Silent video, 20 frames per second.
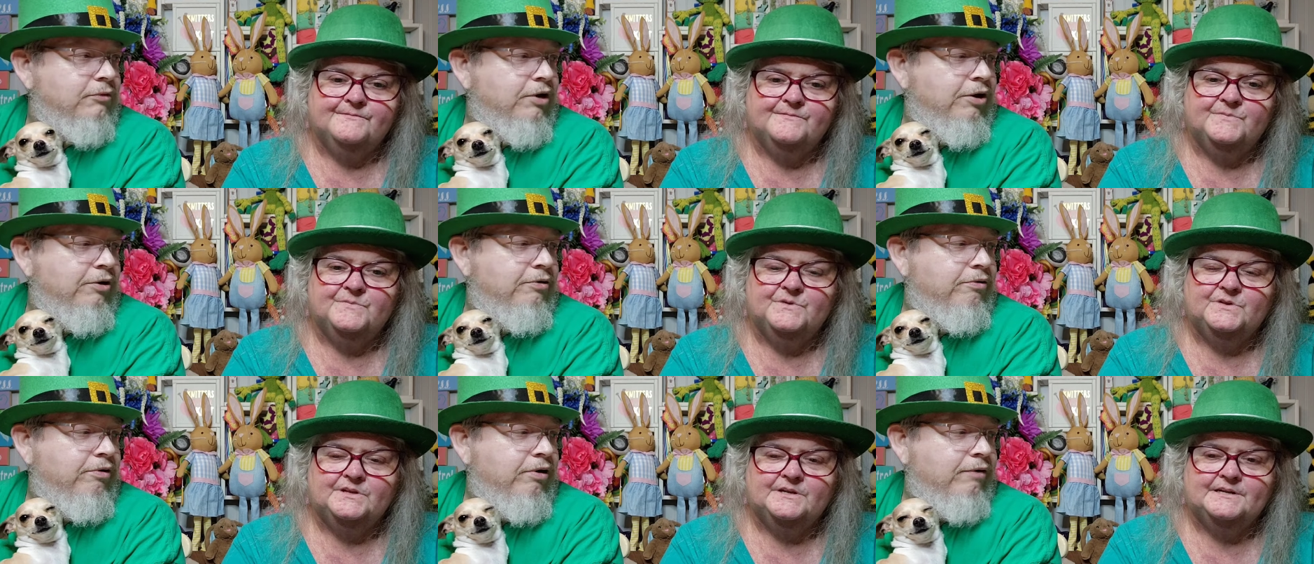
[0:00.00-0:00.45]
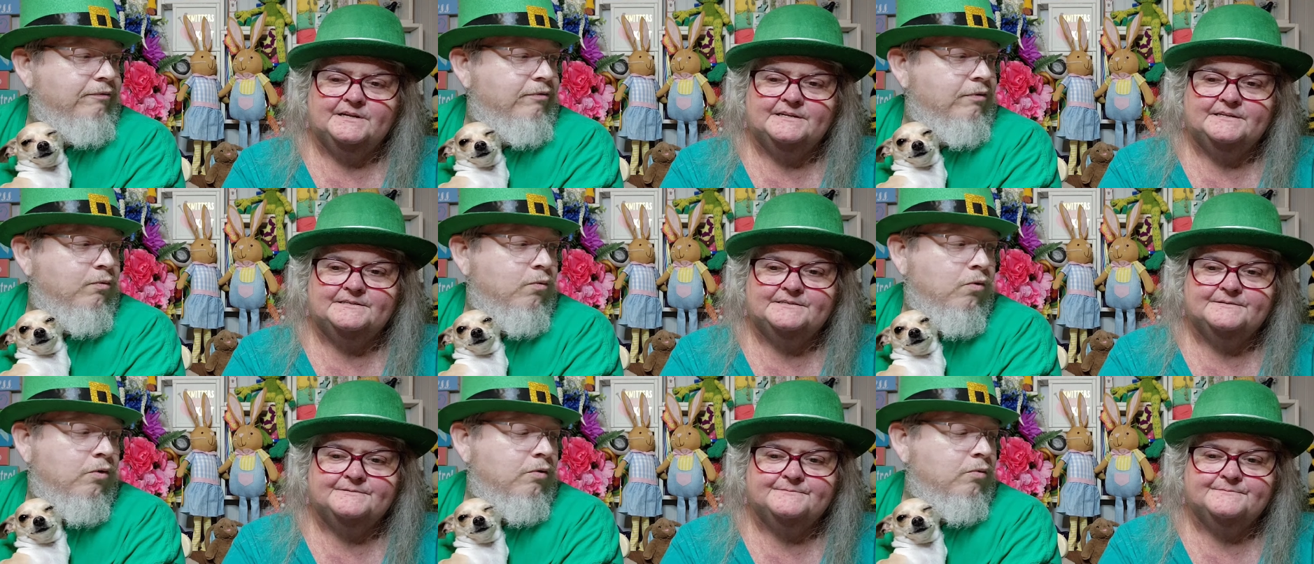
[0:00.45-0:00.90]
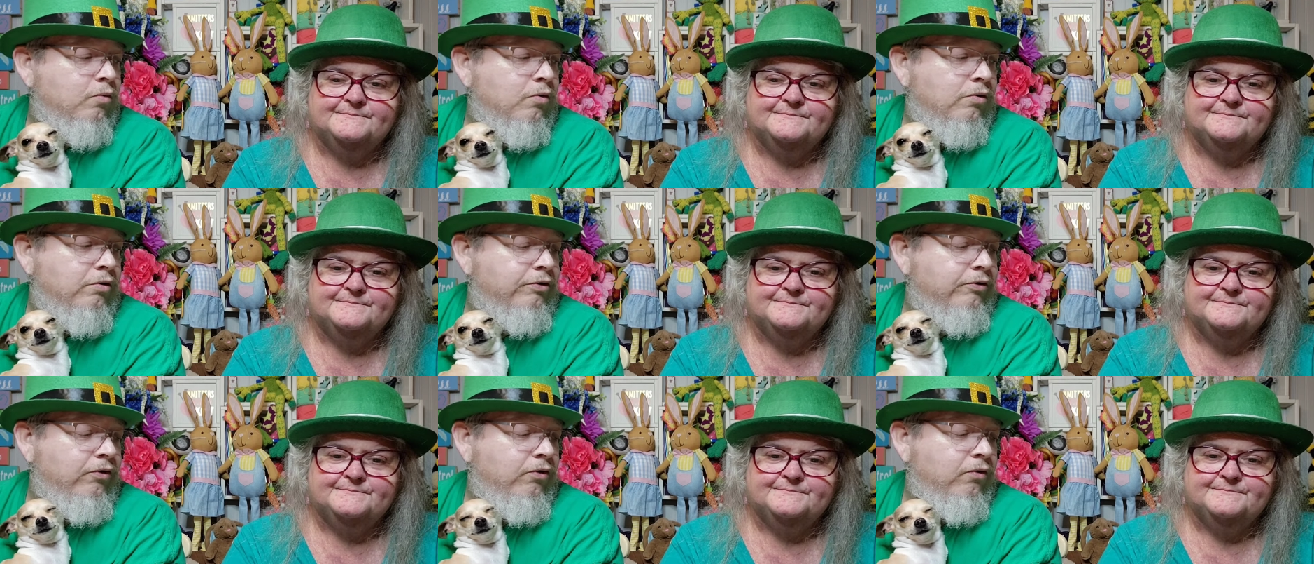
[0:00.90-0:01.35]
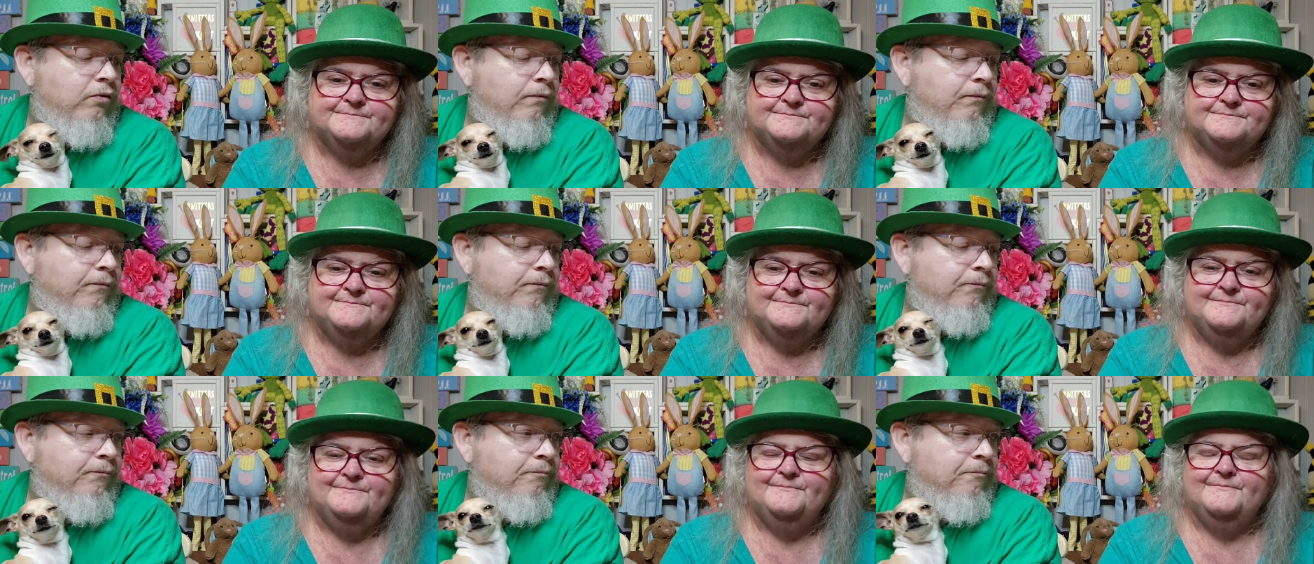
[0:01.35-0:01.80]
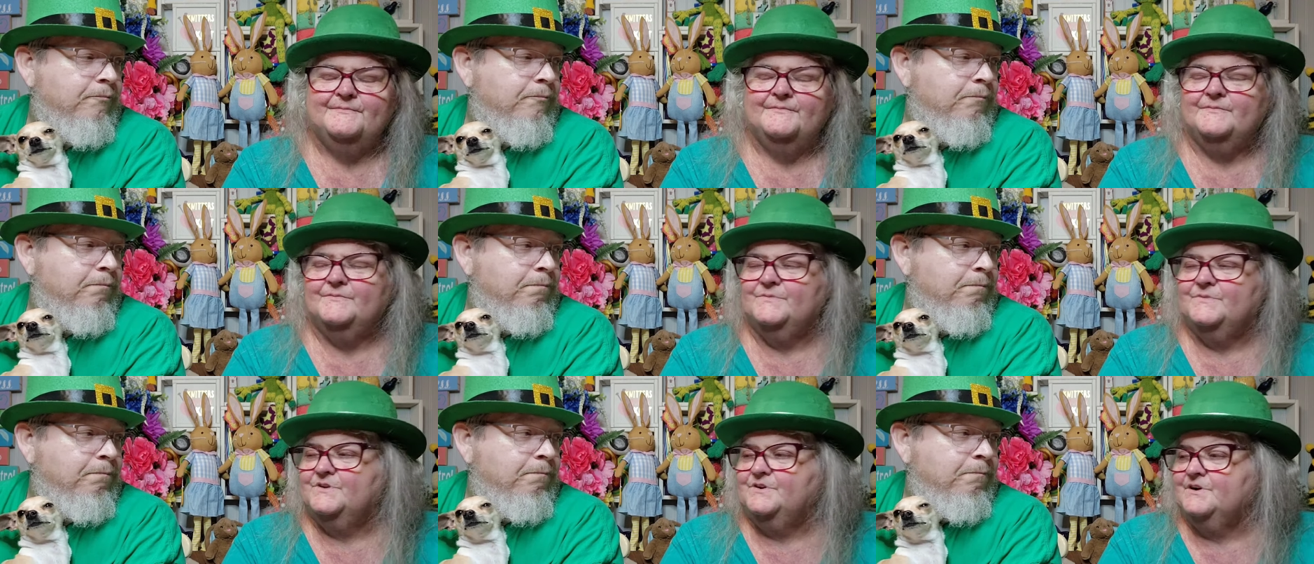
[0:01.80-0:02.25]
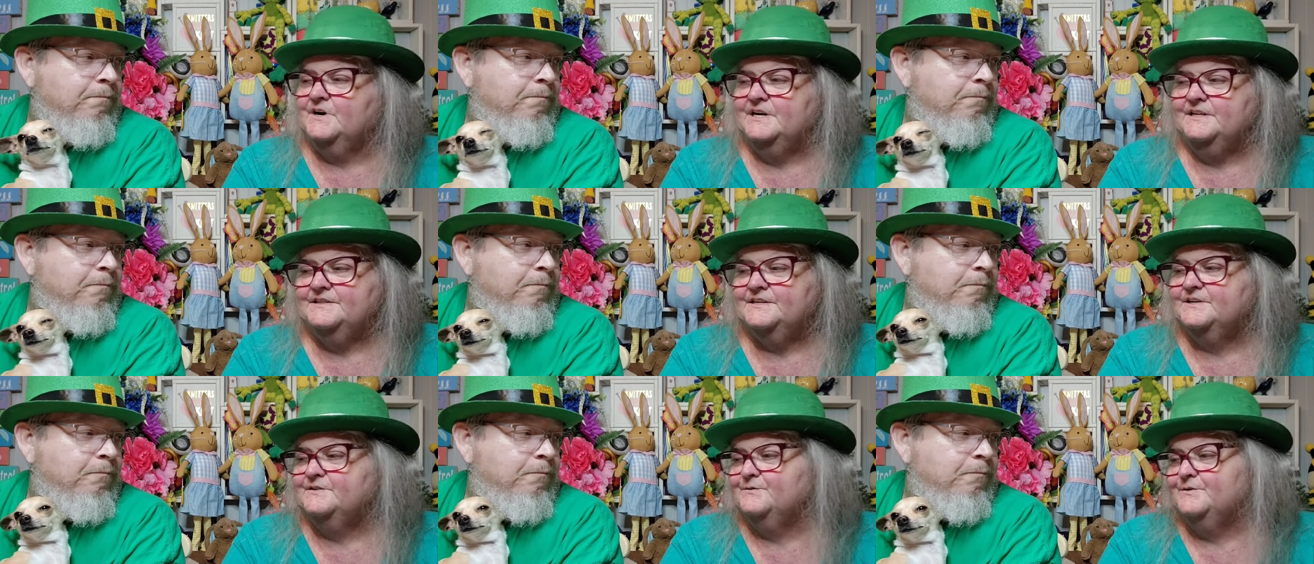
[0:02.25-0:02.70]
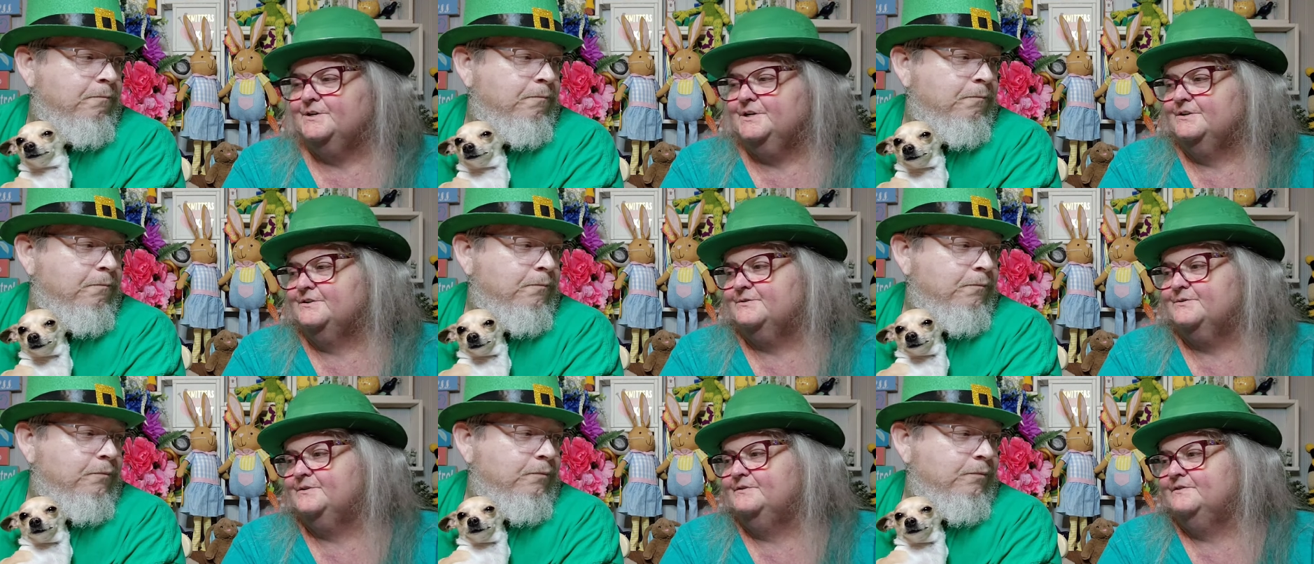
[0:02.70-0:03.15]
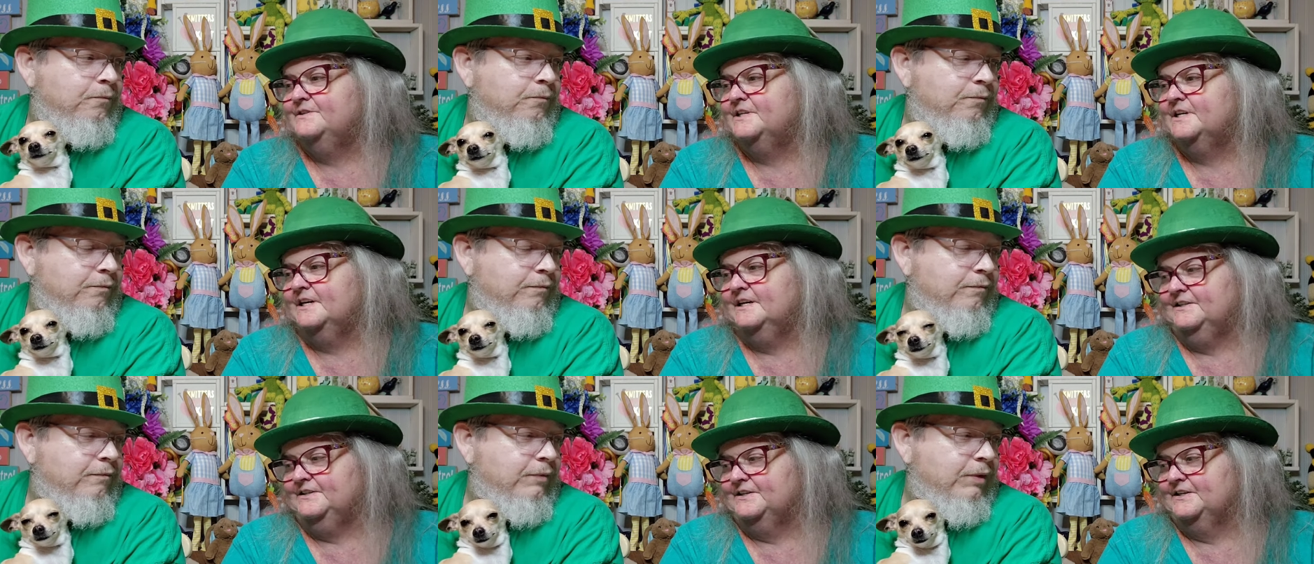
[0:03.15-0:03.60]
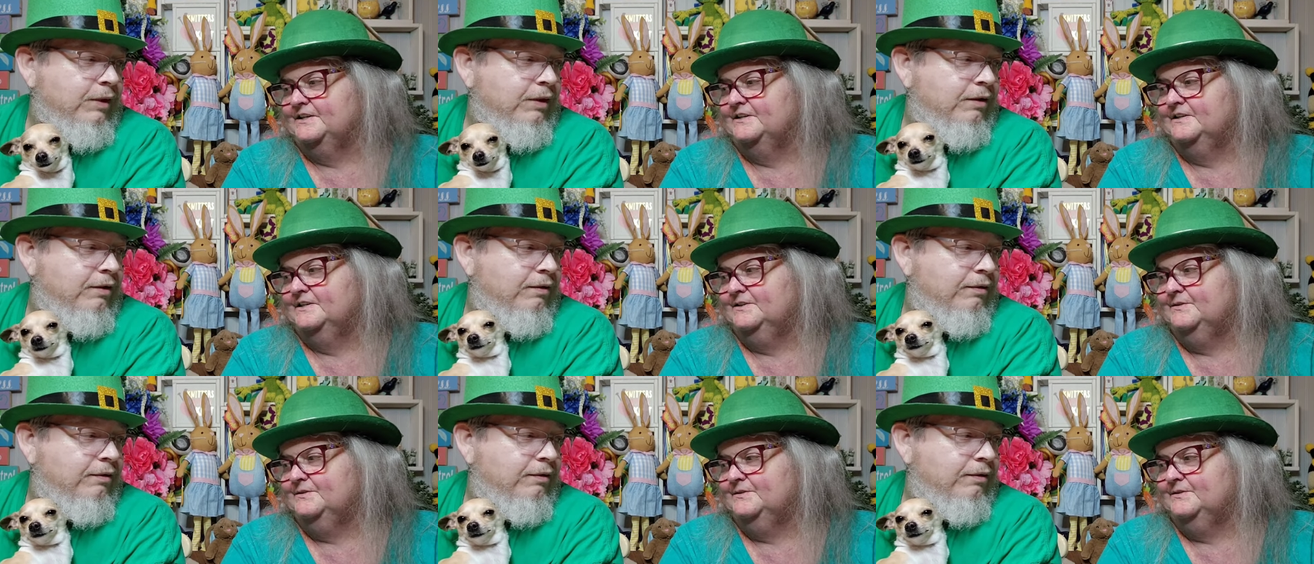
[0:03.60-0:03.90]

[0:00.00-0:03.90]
Speaker 1: aircraft of World War II.
Speaker 2: Try trying to think what else we even got there. I